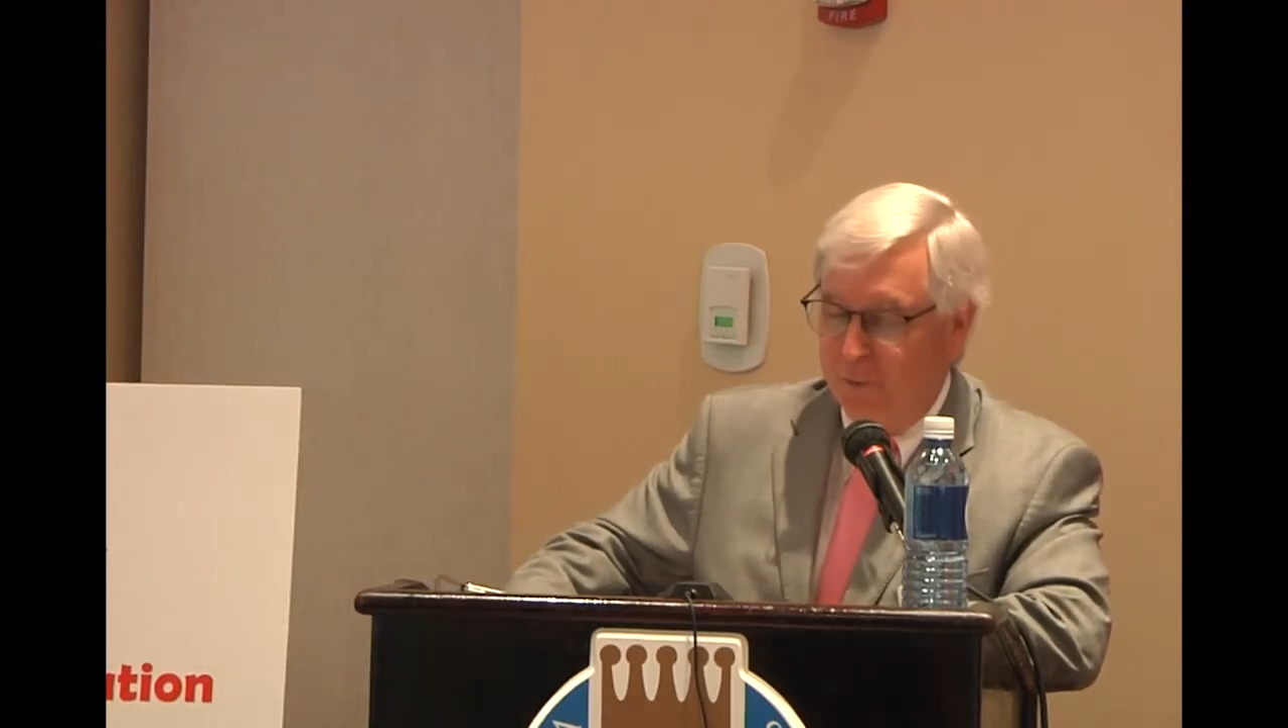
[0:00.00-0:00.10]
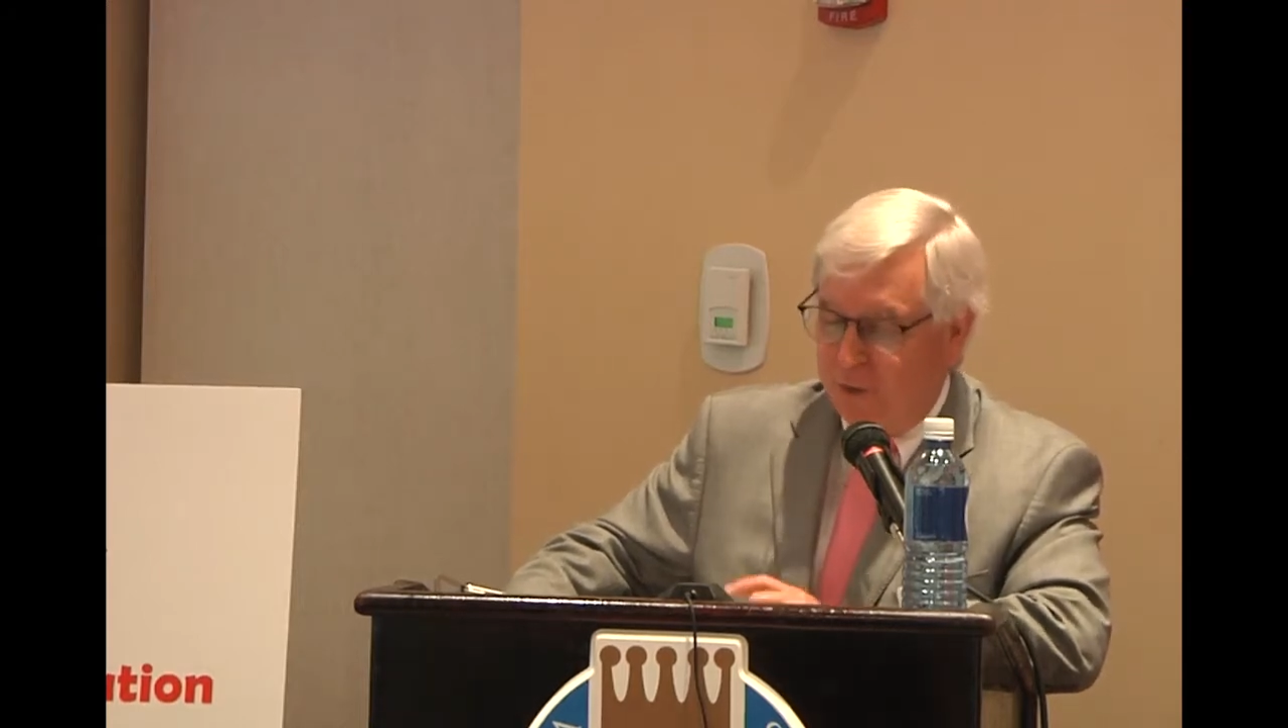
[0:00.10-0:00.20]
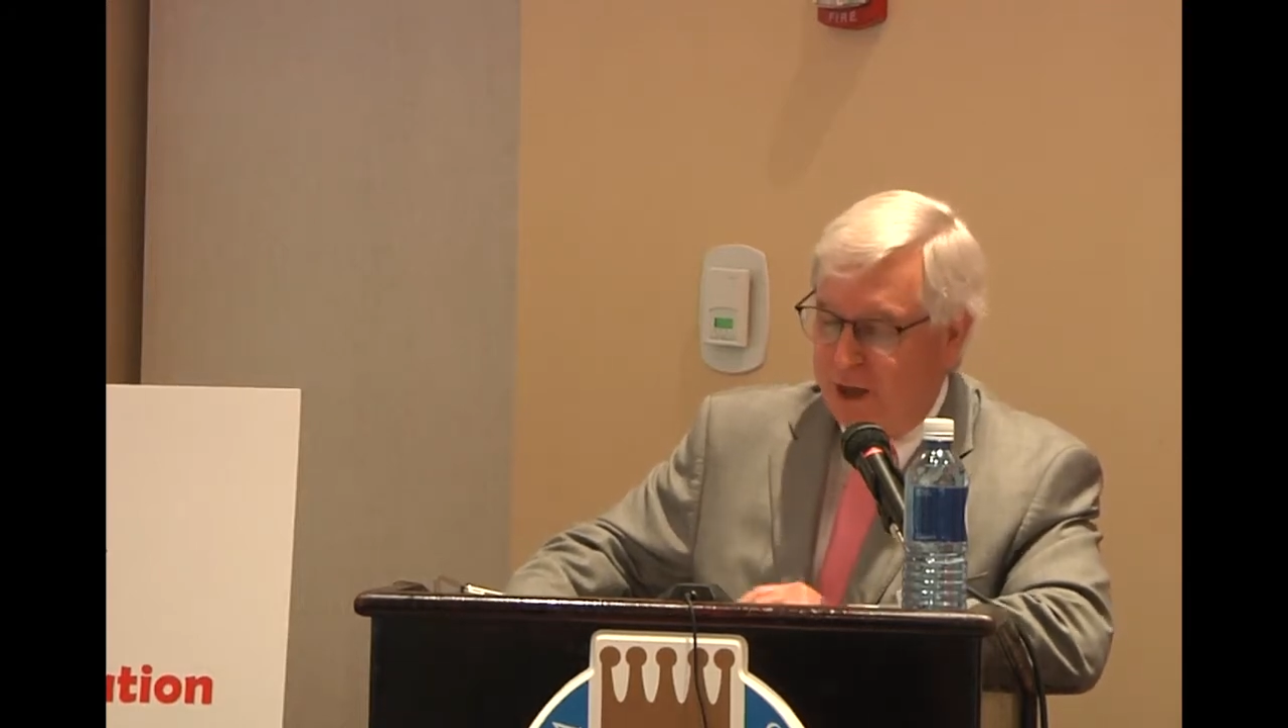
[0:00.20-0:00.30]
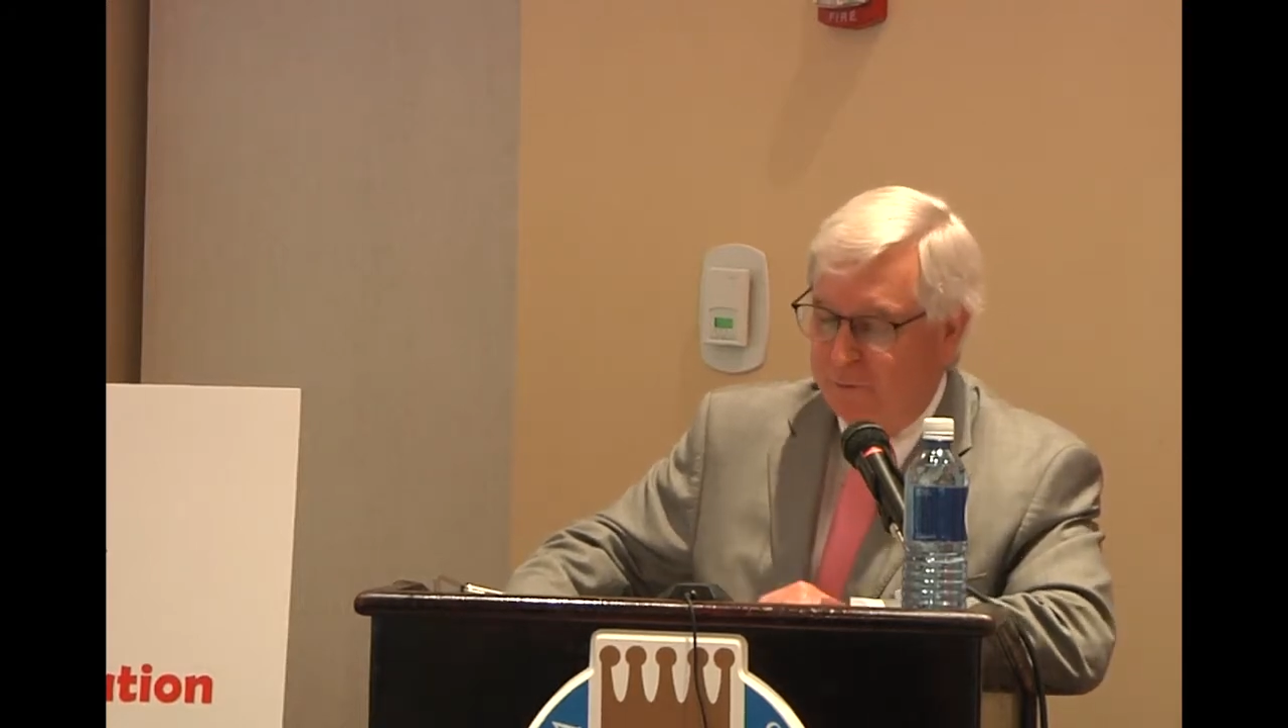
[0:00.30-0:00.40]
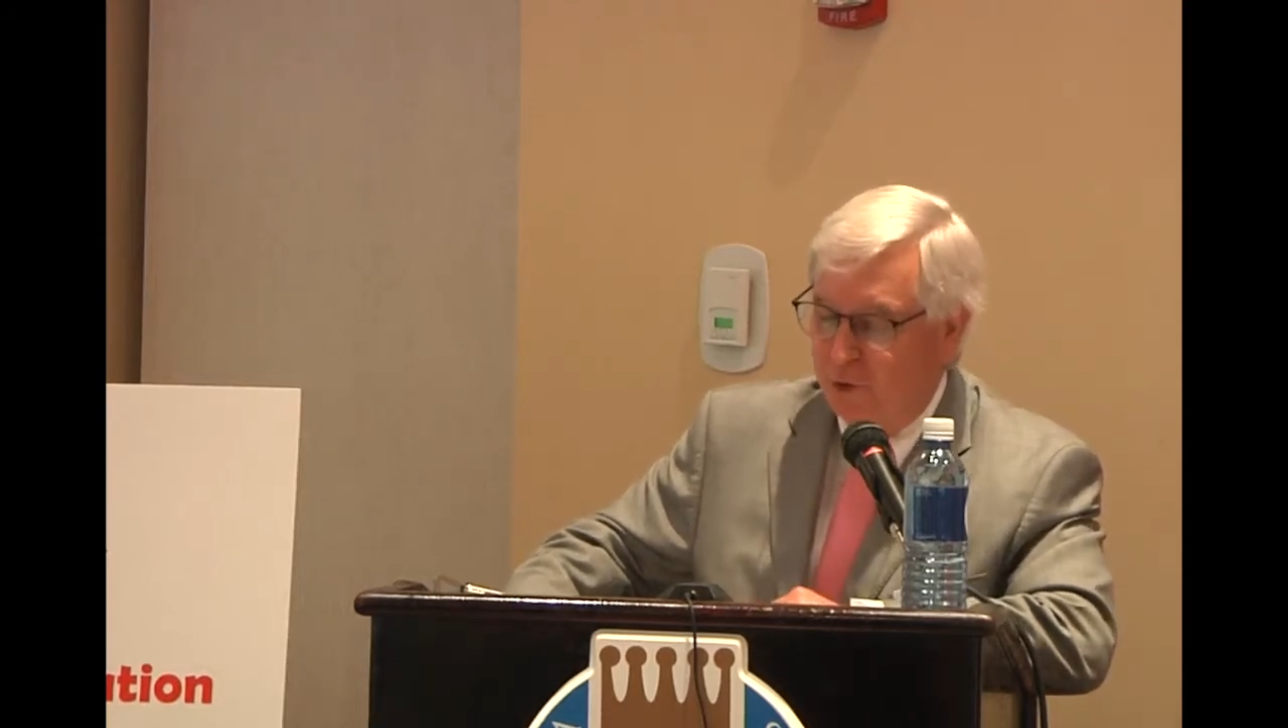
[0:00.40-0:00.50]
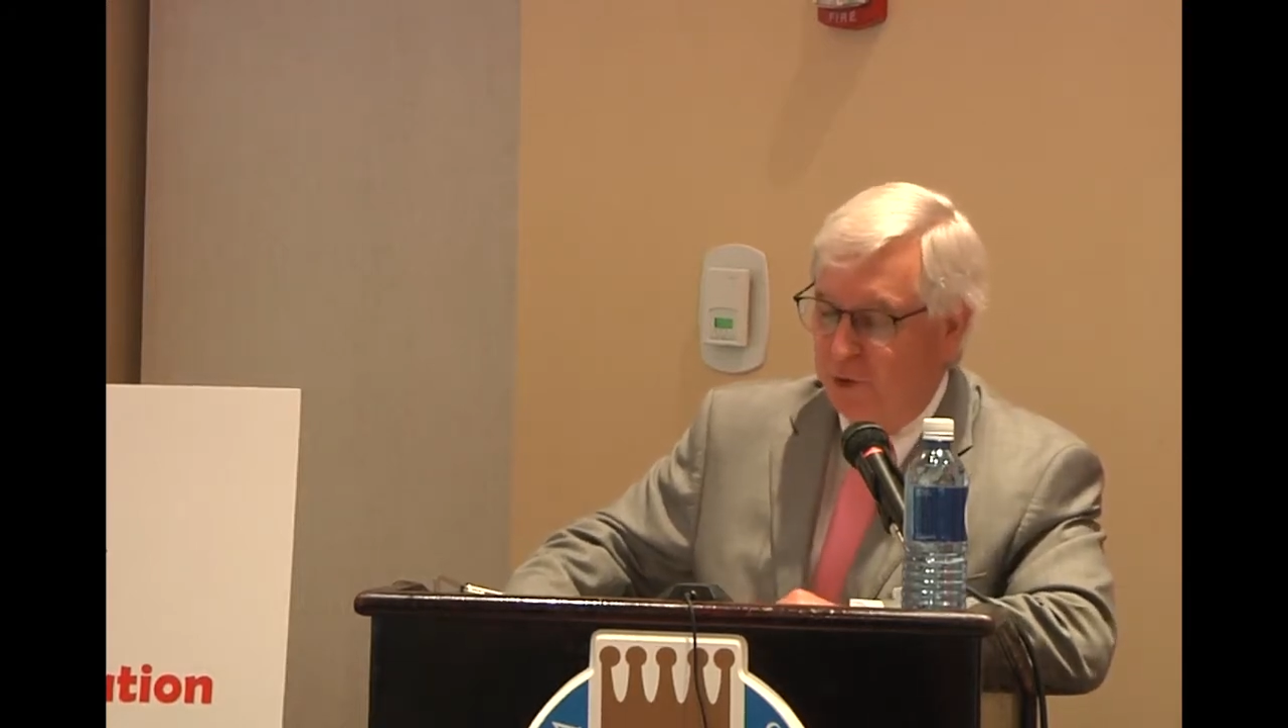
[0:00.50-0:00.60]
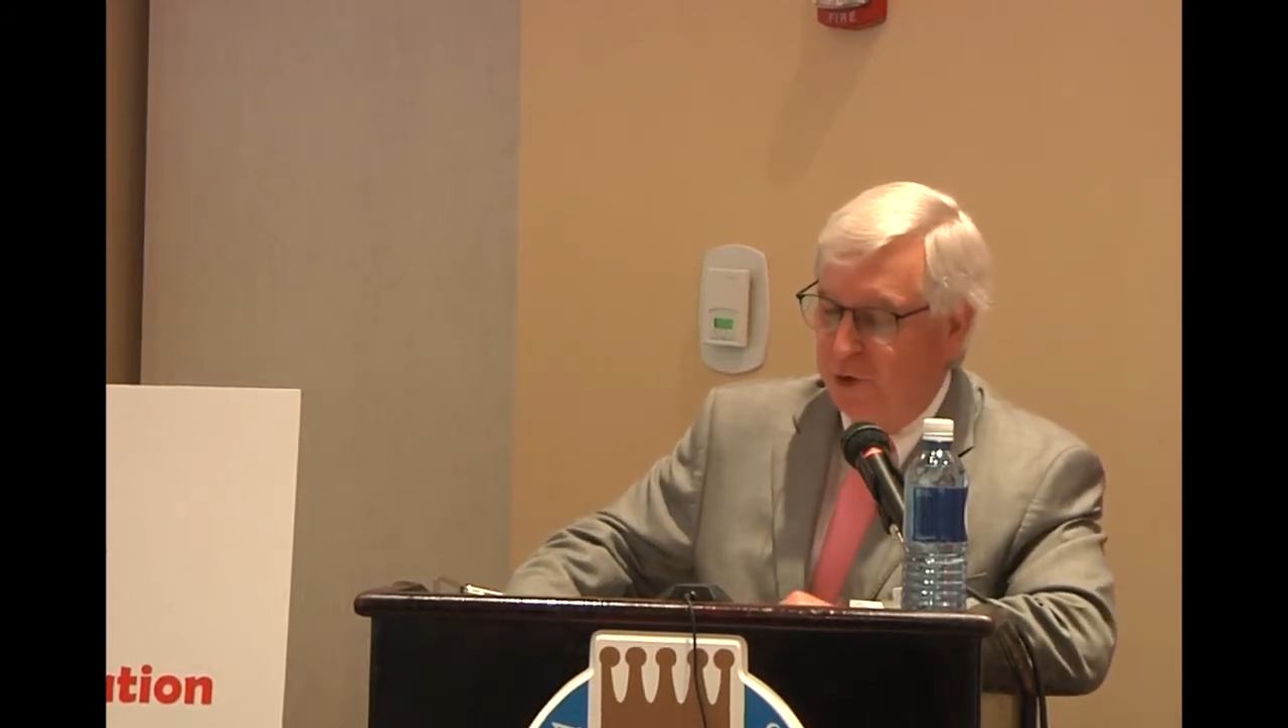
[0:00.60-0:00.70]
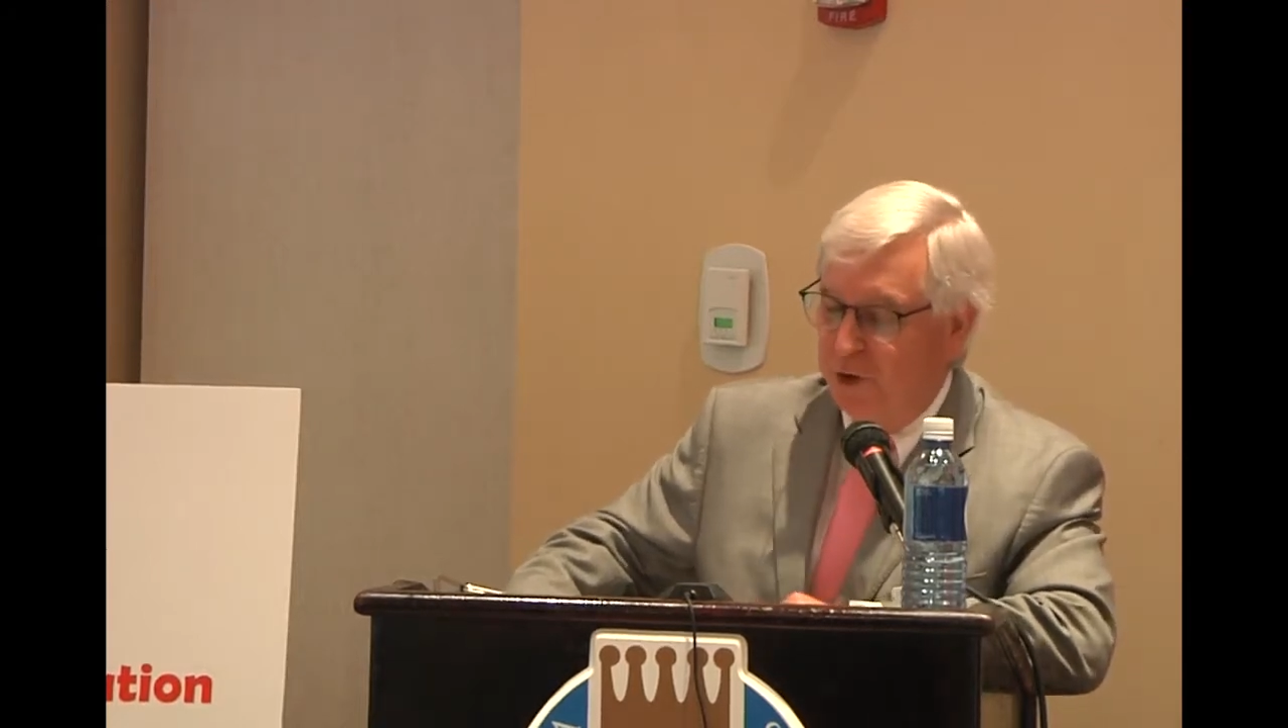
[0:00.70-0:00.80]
Without further